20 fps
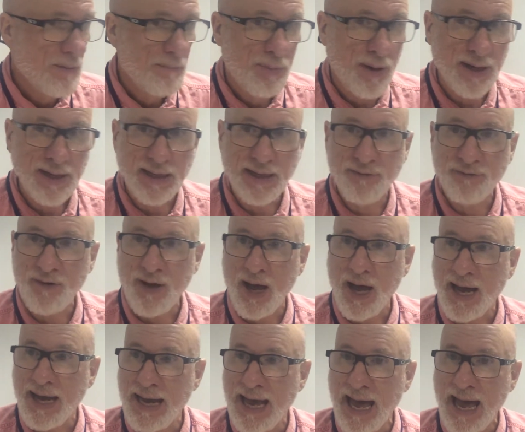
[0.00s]
But if
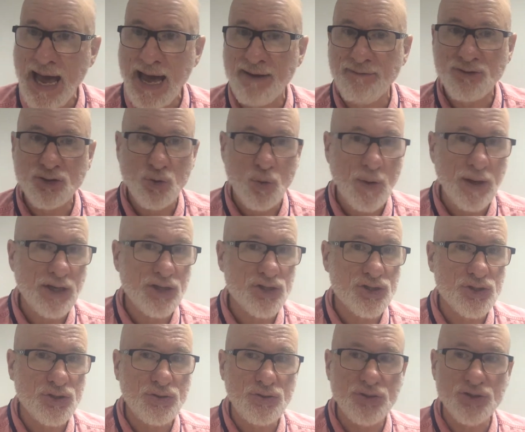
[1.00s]
I have 20
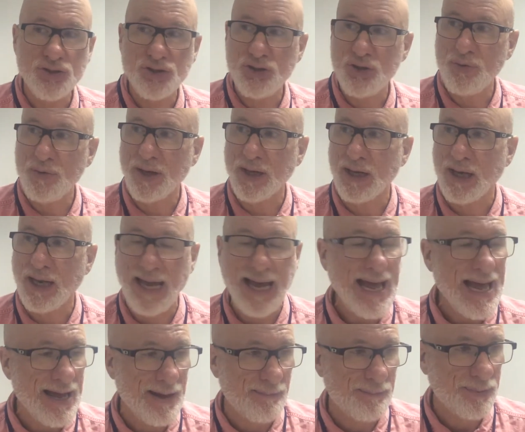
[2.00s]
students doing a
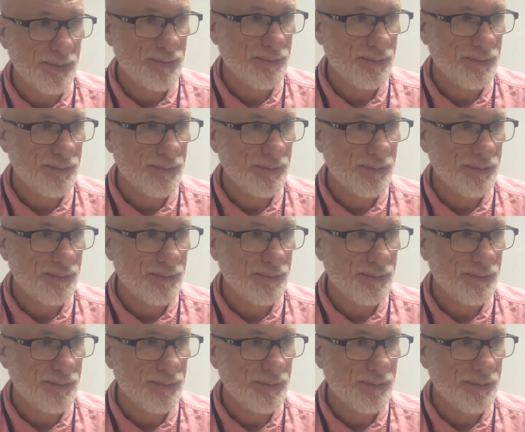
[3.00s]
lab,